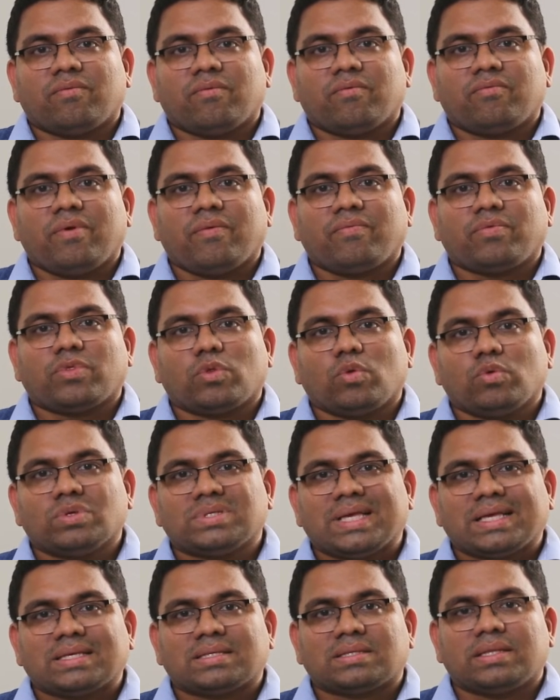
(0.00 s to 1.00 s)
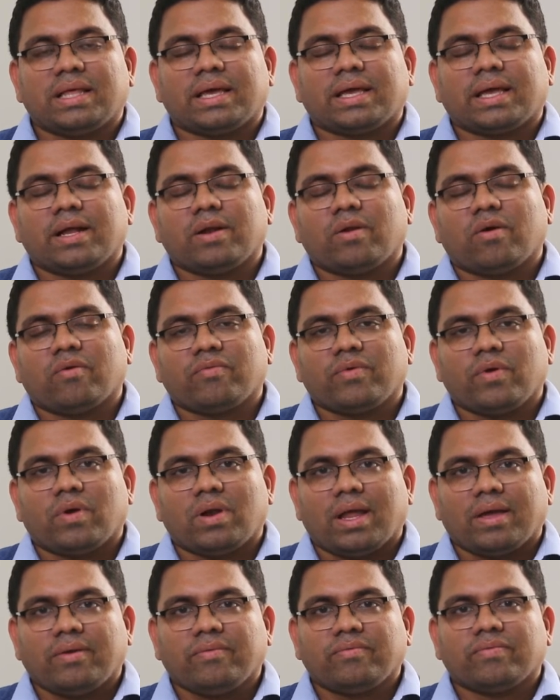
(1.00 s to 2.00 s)
5th to 6th decade of
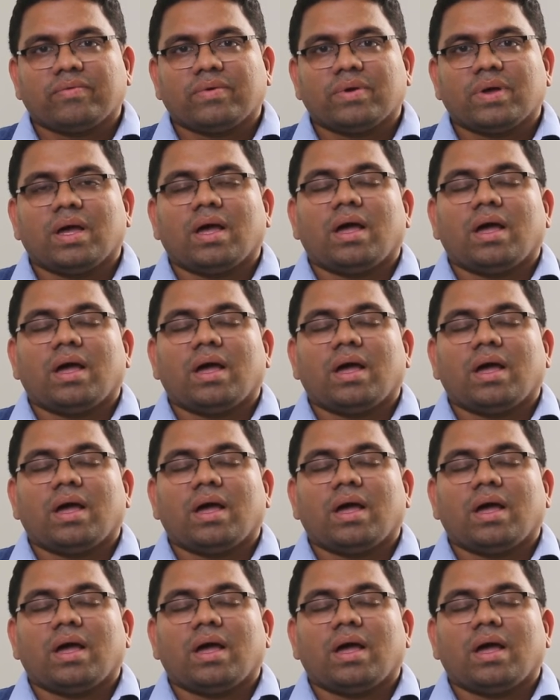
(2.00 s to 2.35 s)
your life.